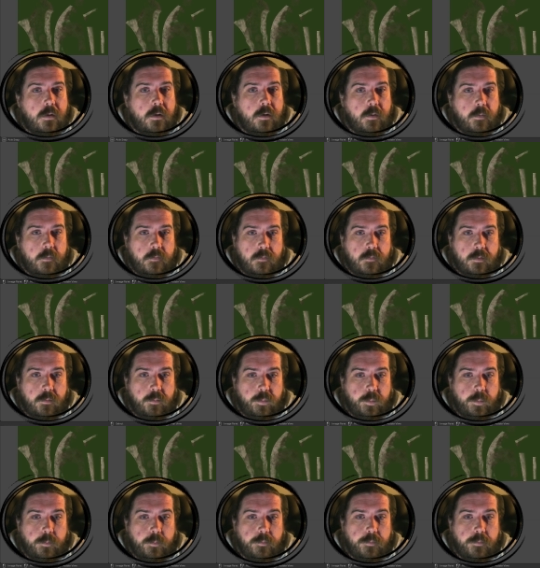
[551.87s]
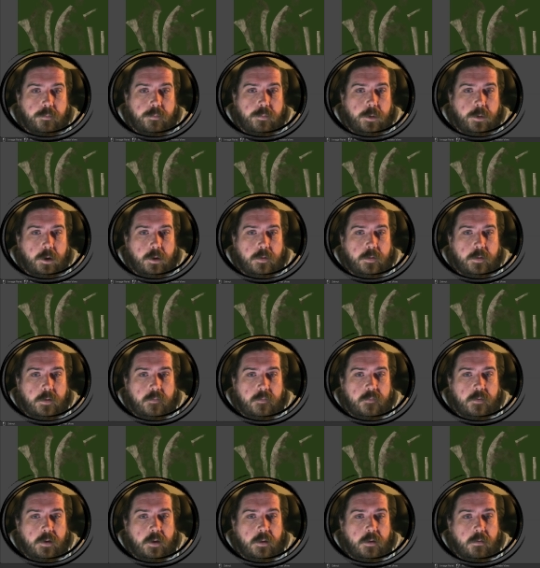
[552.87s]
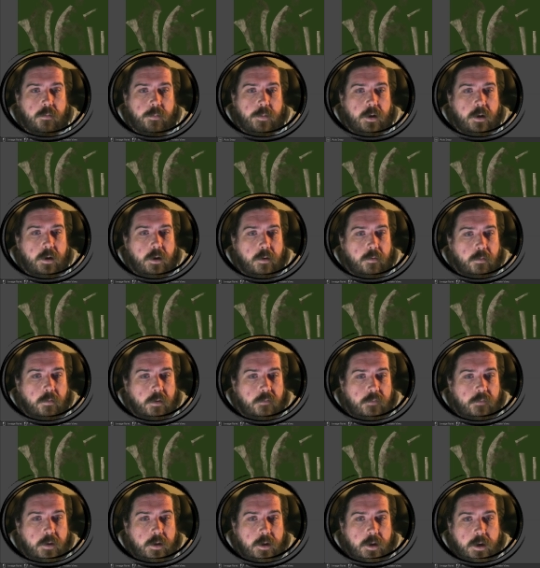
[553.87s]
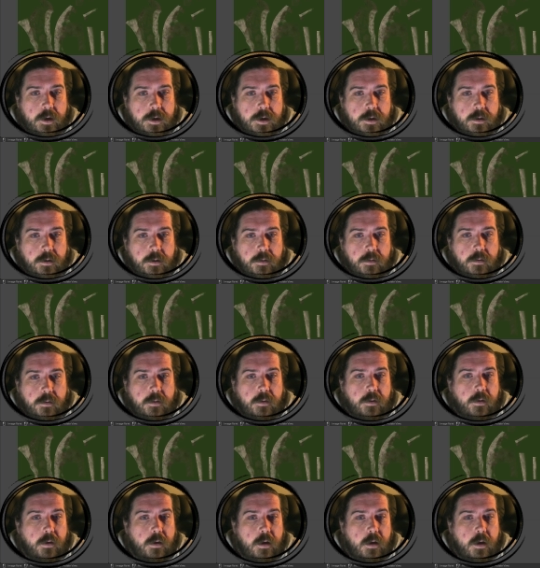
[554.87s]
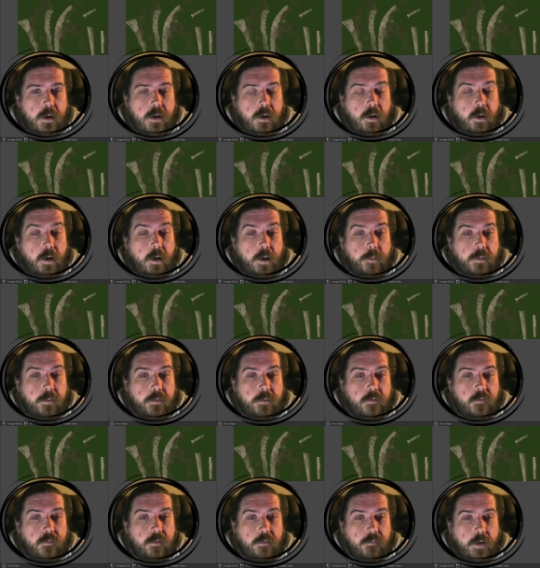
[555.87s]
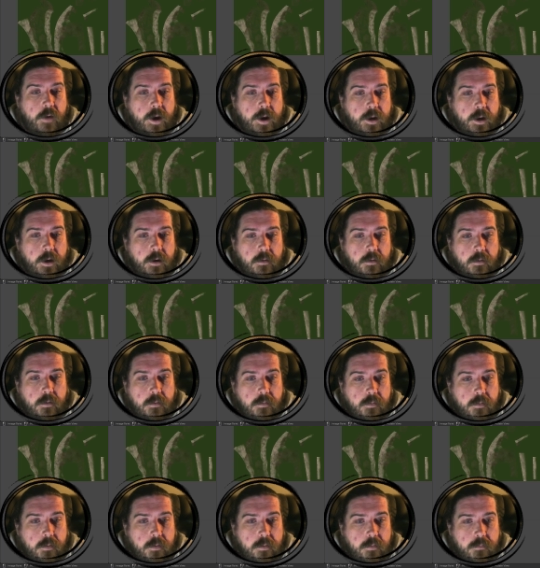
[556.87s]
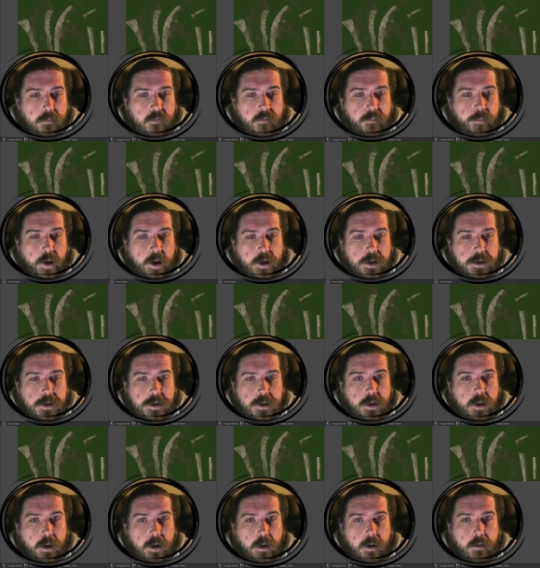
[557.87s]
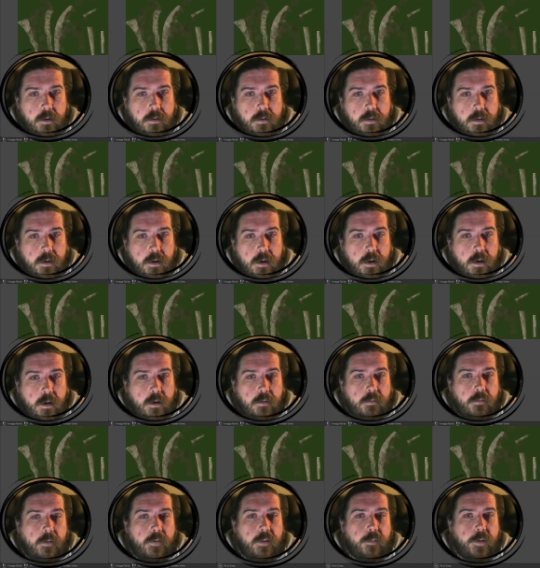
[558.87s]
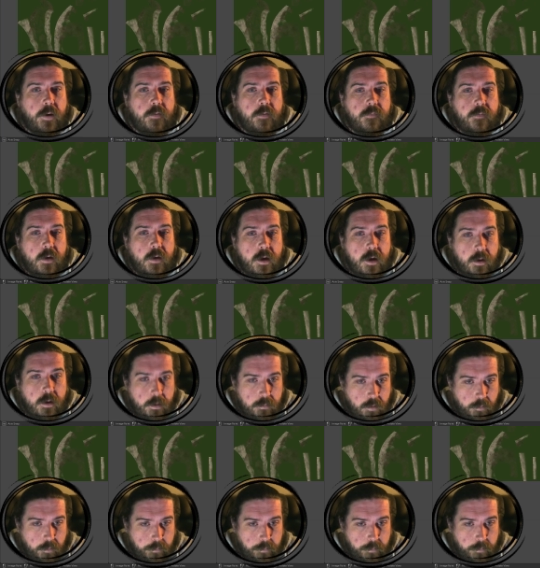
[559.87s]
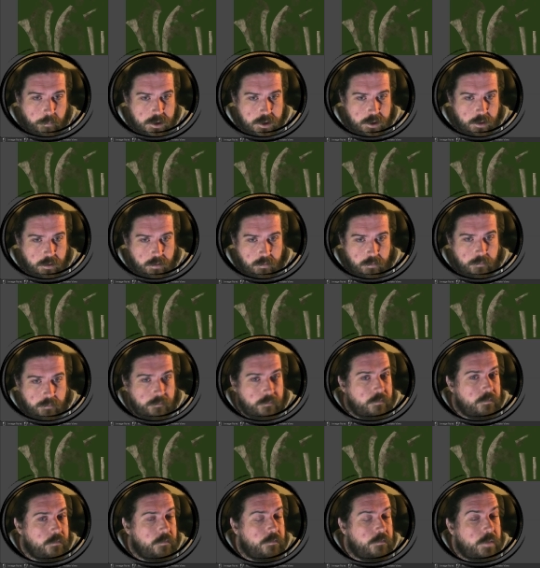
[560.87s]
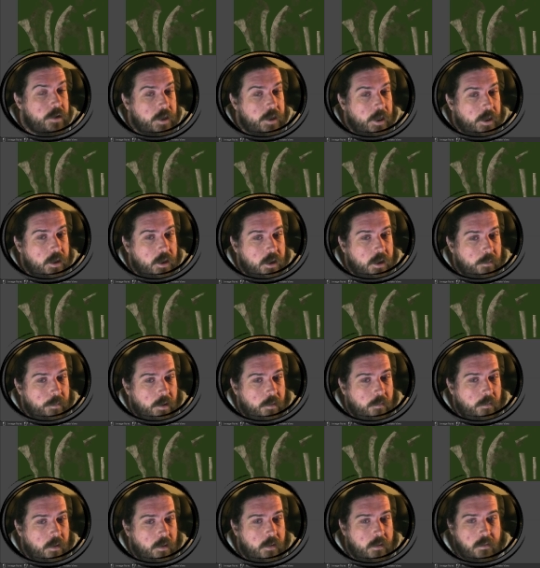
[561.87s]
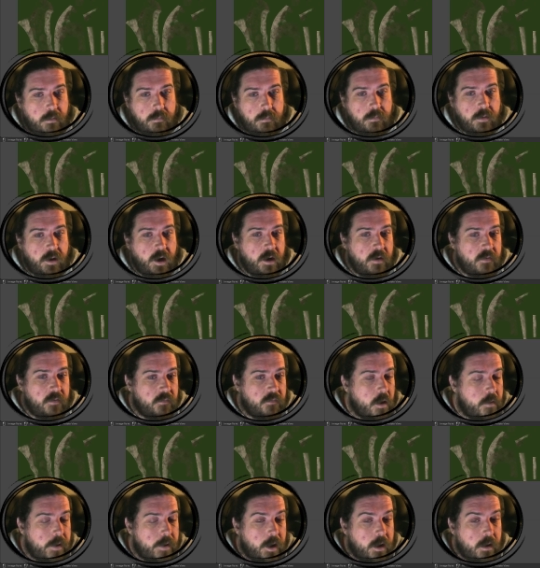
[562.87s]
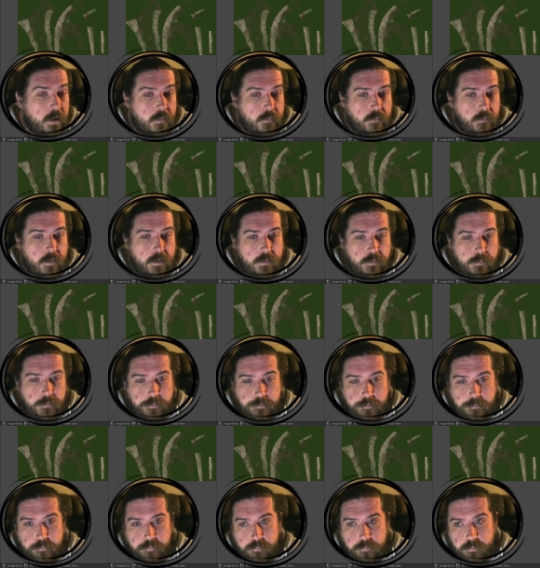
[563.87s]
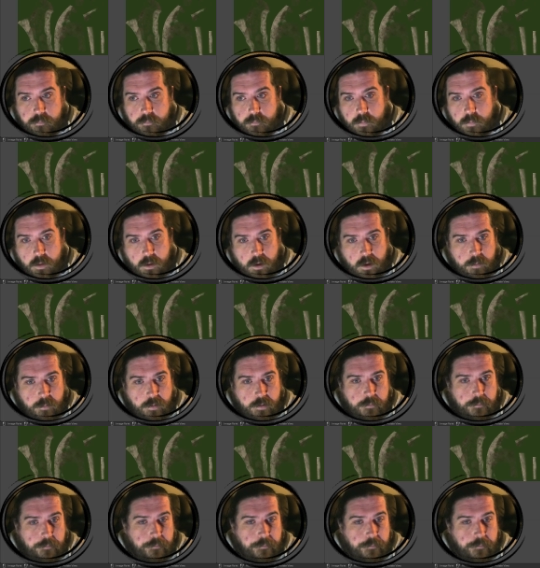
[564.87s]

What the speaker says: sort of blur things together a bit later on if you need to. But we're just sort of adding just patches of colour around the place. I'm not being too pedantic about where the colour's going as well. Come